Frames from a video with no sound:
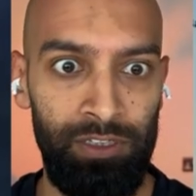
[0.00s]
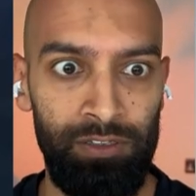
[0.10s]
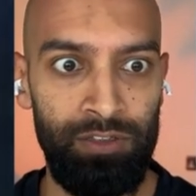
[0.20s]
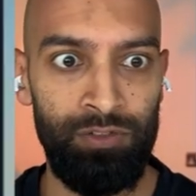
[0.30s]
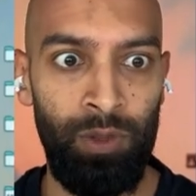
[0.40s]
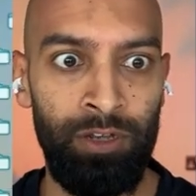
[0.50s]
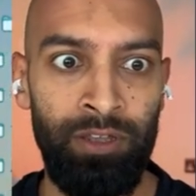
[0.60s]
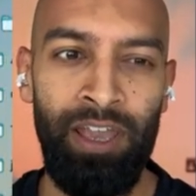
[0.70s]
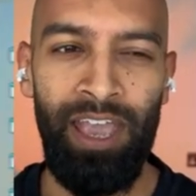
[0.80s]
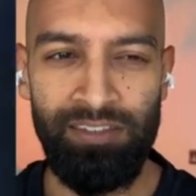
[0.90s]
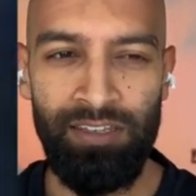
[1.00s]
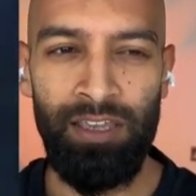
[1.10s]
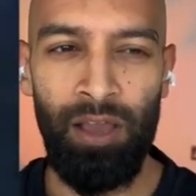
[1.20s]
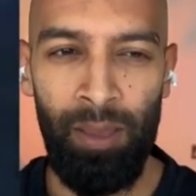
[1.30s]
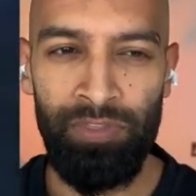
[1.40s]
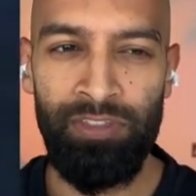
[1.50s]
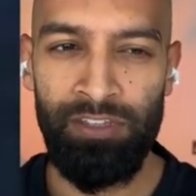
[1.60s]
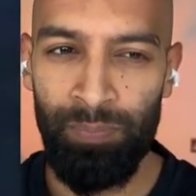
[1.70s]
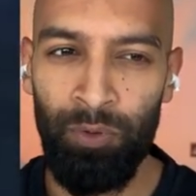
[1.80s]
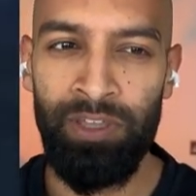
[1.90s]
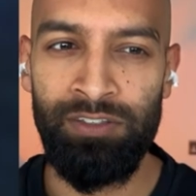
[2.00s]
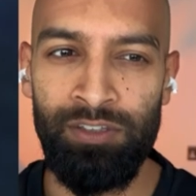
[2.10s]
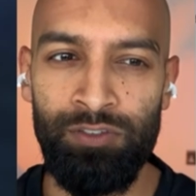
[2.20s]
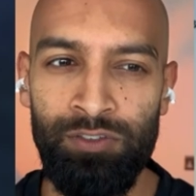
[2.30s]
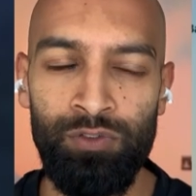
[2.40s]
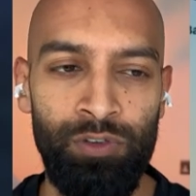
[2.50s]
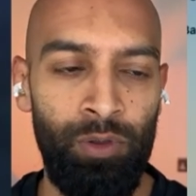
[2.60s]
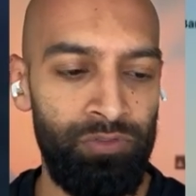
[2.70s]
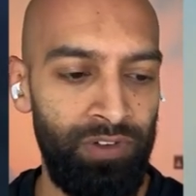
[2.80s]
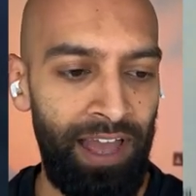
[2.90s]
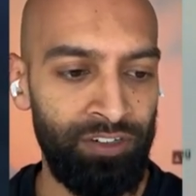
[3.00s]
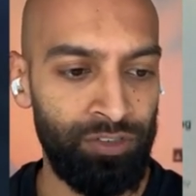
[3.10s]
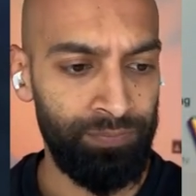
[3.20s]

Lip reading: this one. It's built into 2.0 Flash.